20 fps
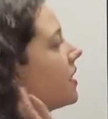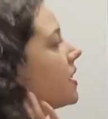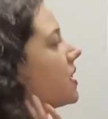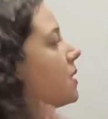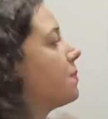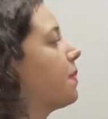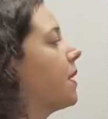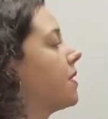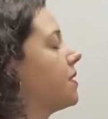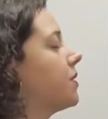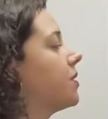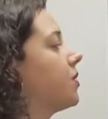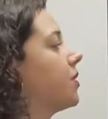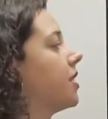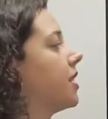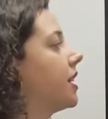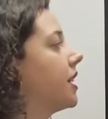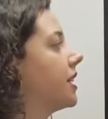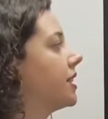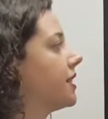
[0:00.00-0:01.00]

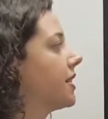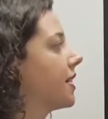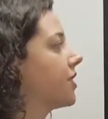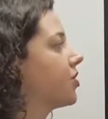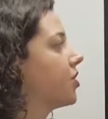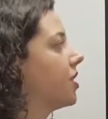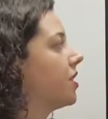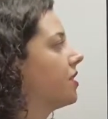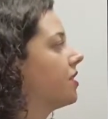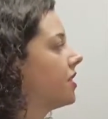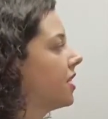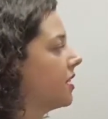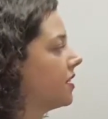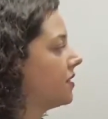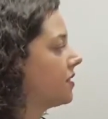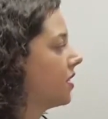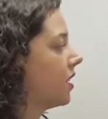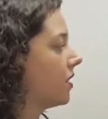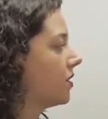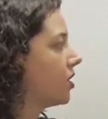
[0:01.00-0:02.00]
expository section
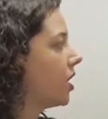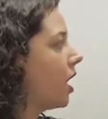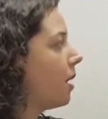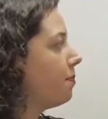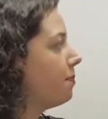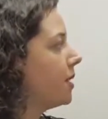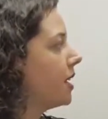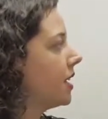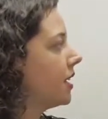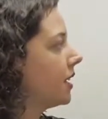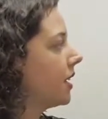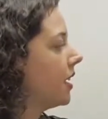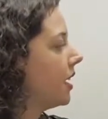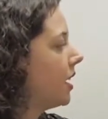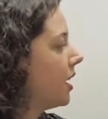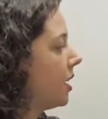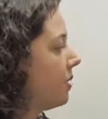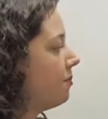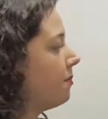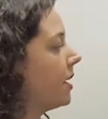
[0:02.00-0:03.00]
does our topic,
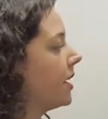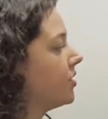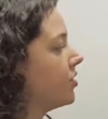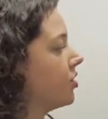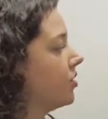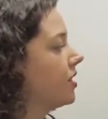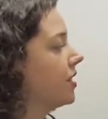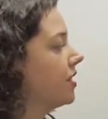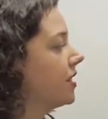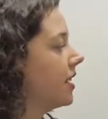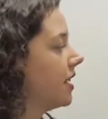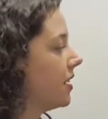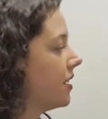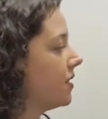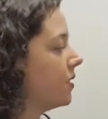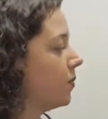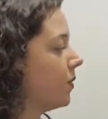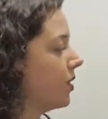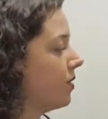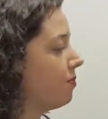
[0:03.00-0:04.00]
major
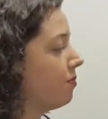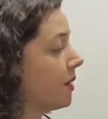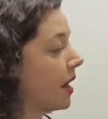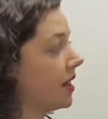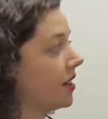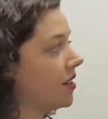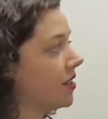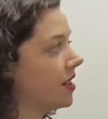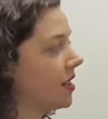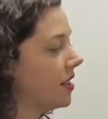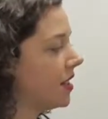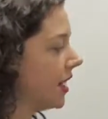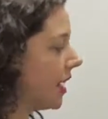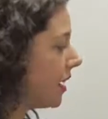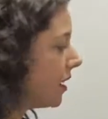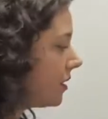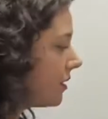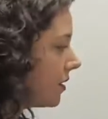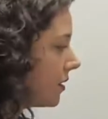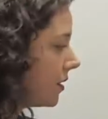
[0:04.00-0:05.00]
details with minor
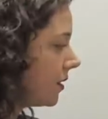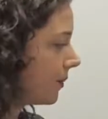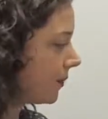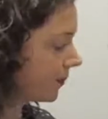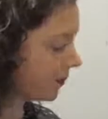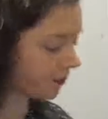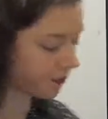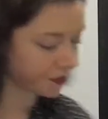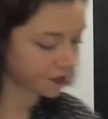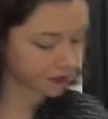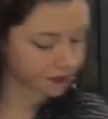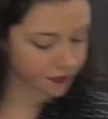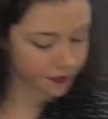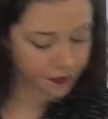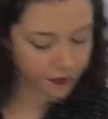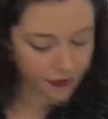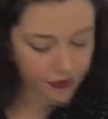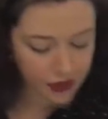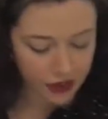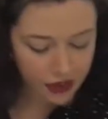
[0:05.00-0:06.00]
details.
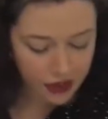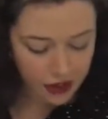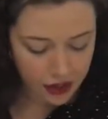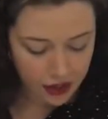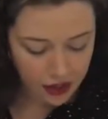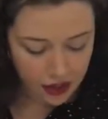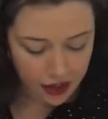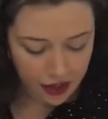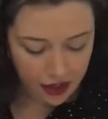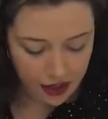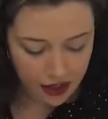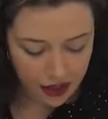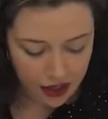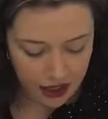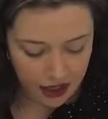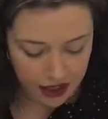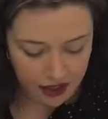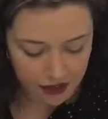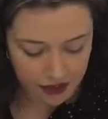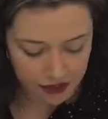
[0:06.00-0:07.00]

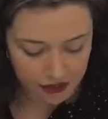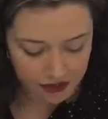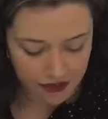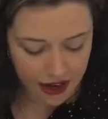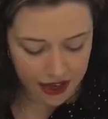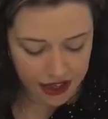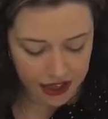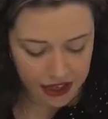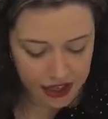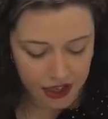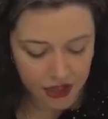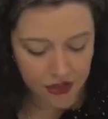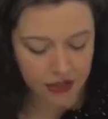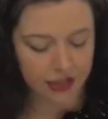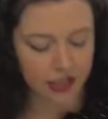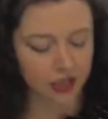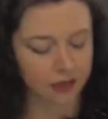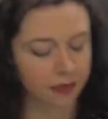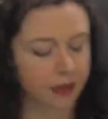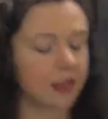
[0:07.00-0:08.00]
And finally in your
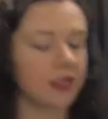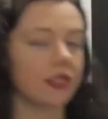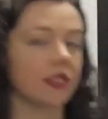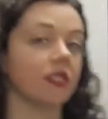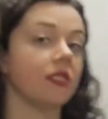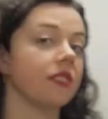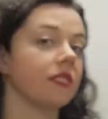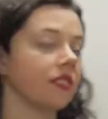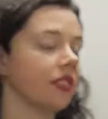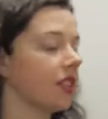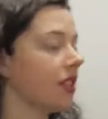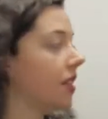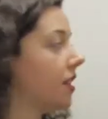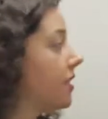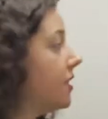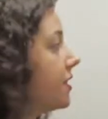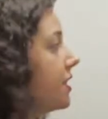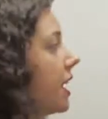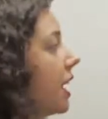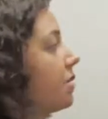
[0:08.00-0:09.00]
syllabus, you'll see
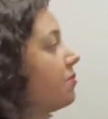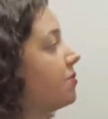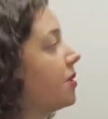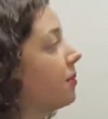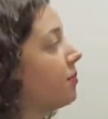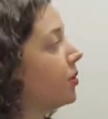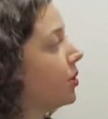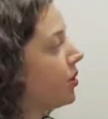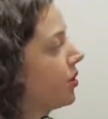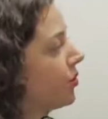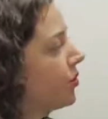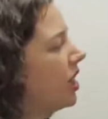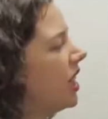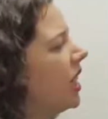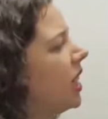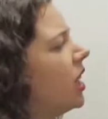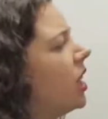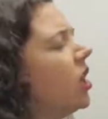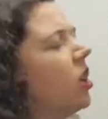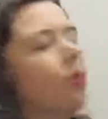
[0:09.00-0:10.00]
the type number
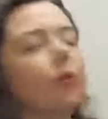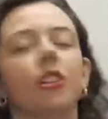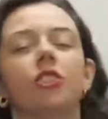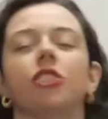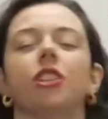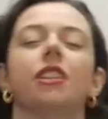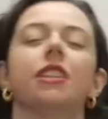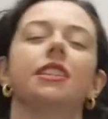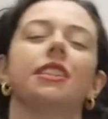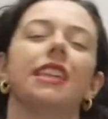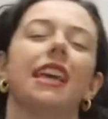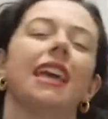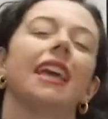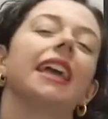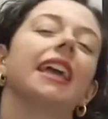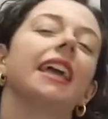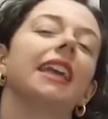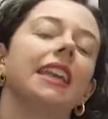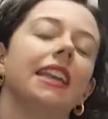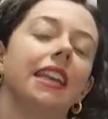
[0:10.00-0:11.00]
3, which is
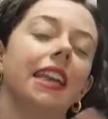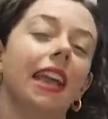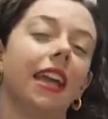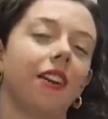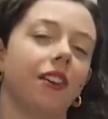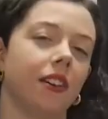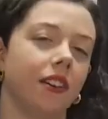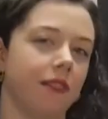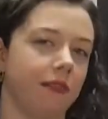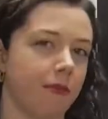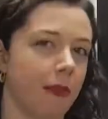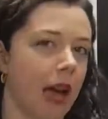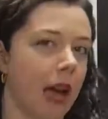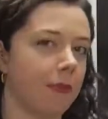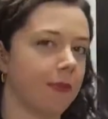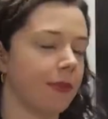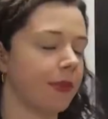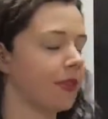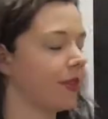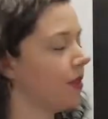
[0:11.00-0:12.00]
a narrative
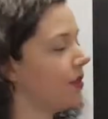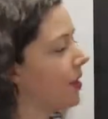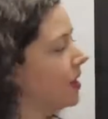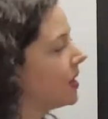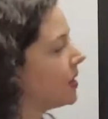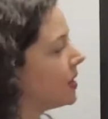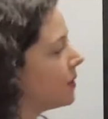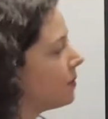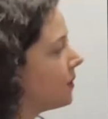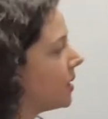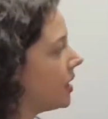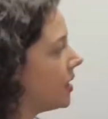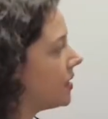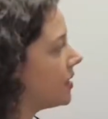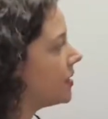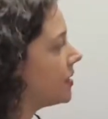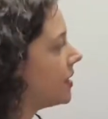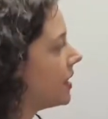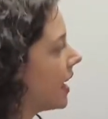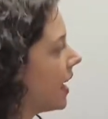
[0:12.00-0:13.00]
map. So this
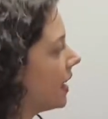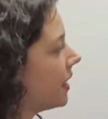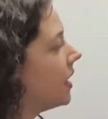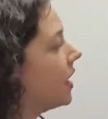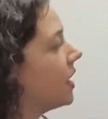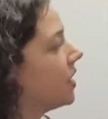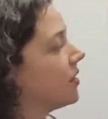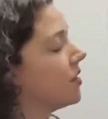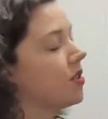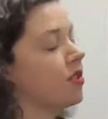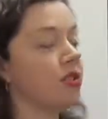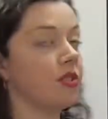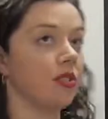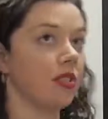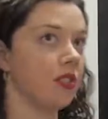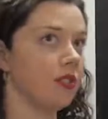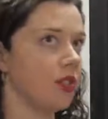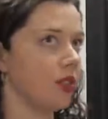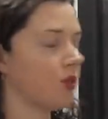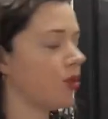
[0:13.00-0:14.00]
means that the
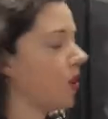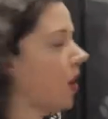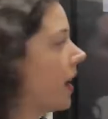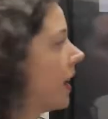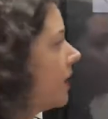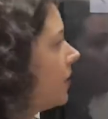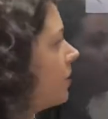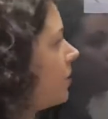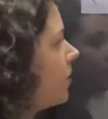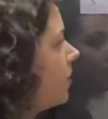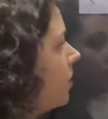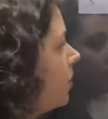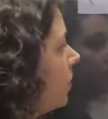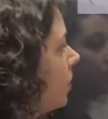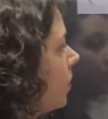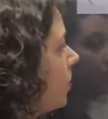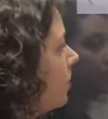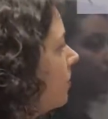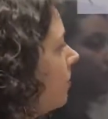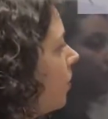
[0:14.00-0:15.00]
students are trying to
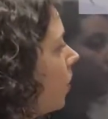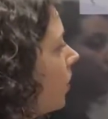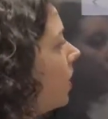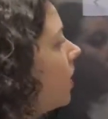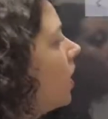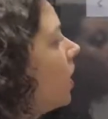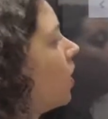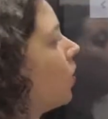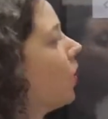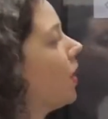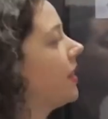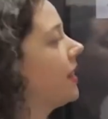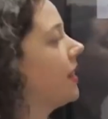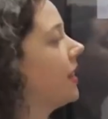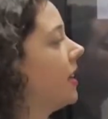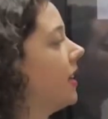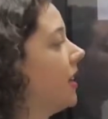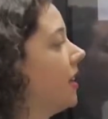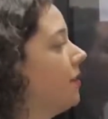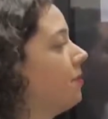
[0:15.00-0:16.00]
look for what
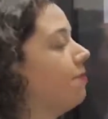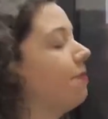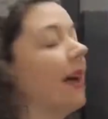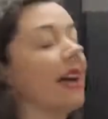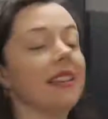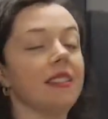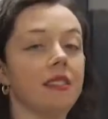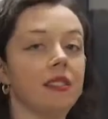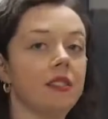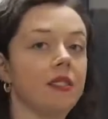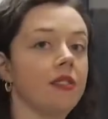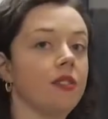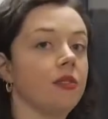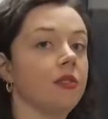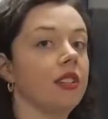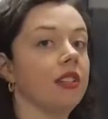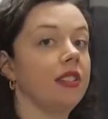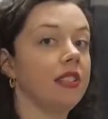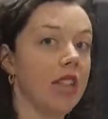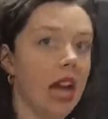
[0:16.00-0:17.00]
the best
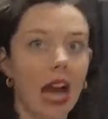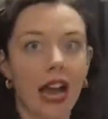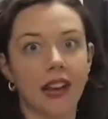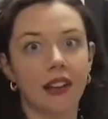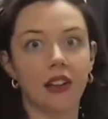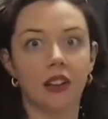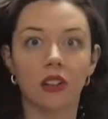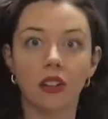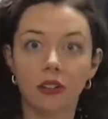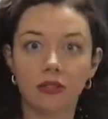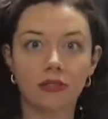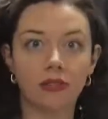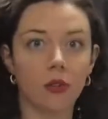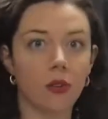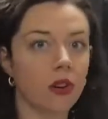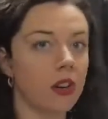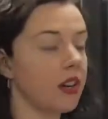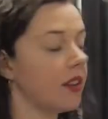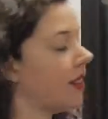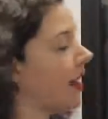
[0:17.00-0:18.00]
suited title
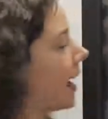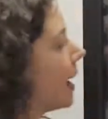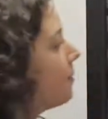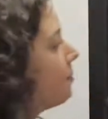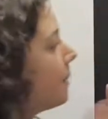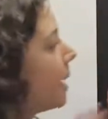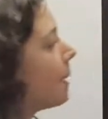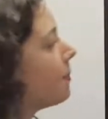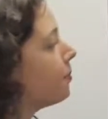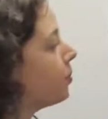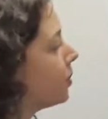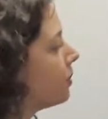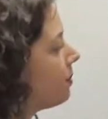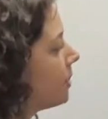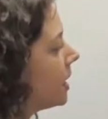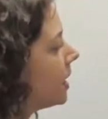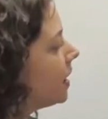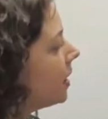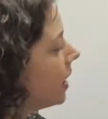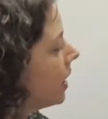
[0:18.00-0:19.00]
for that map would
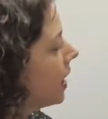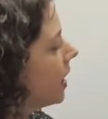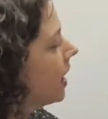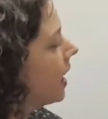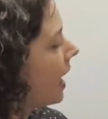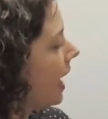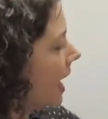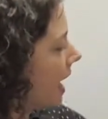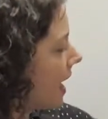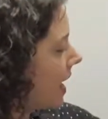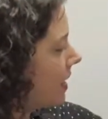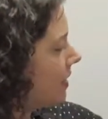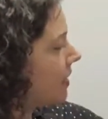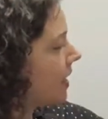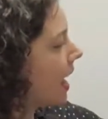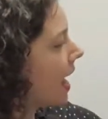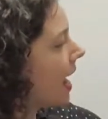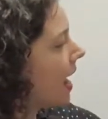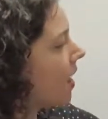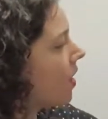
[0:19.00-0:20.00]
be, and
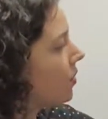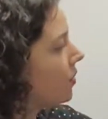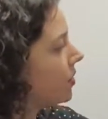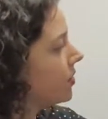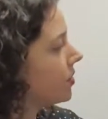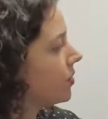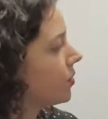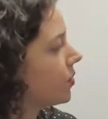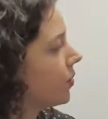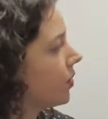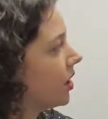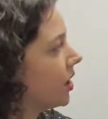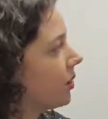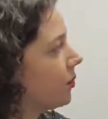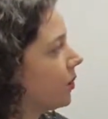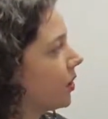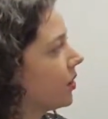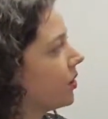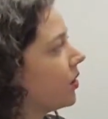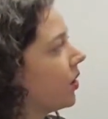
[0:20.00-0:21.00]
how the story
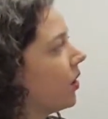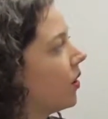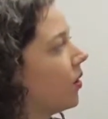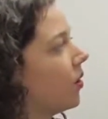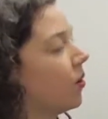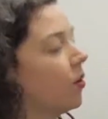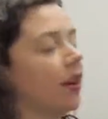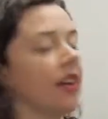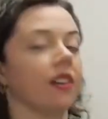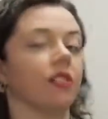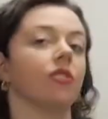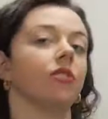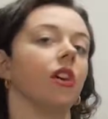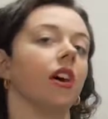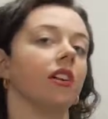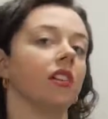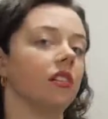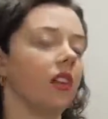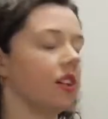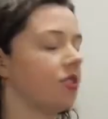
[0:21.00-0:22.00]
would go in
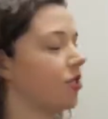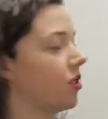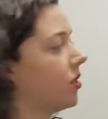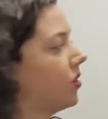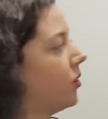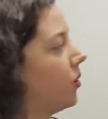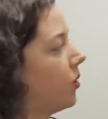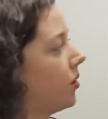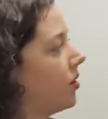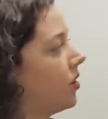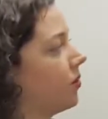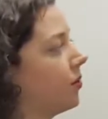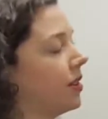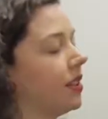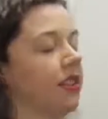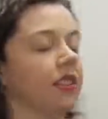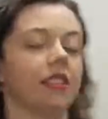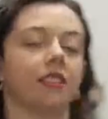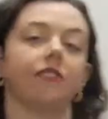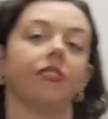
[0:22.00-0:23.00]
chronological order with
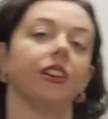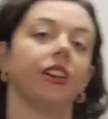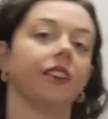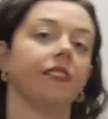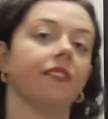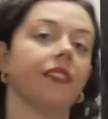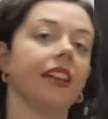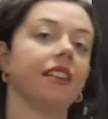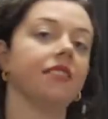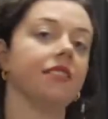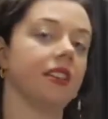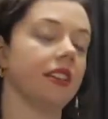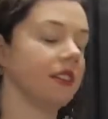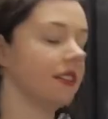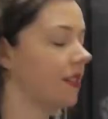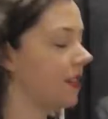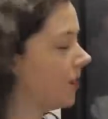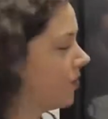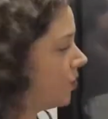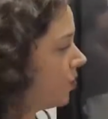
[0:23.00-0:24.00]
the different events and
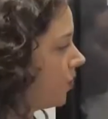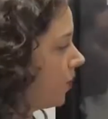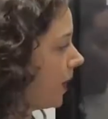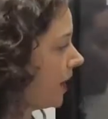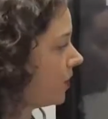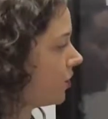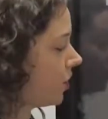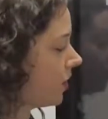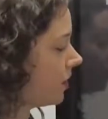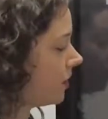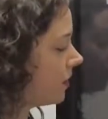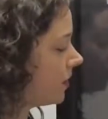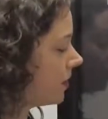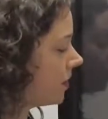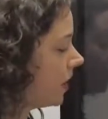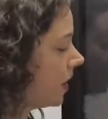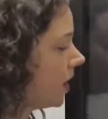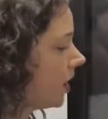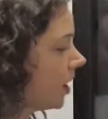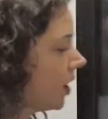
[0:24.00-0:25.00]

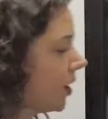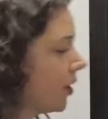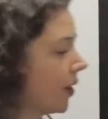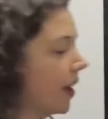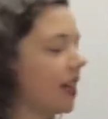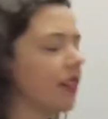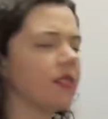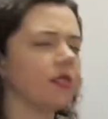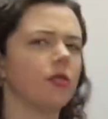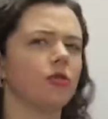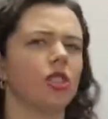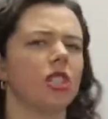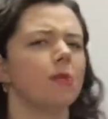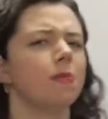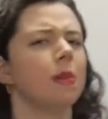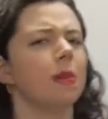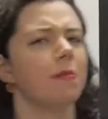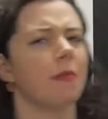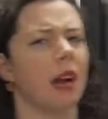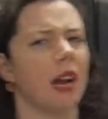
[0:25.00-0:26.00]
situations. Okay, so just
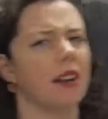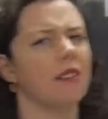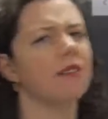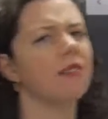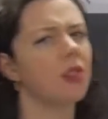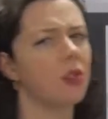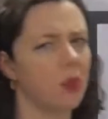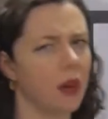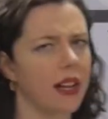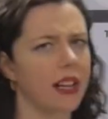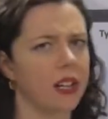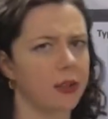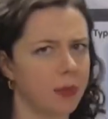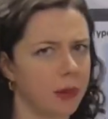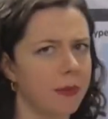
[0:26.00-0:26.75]
be mindful while you're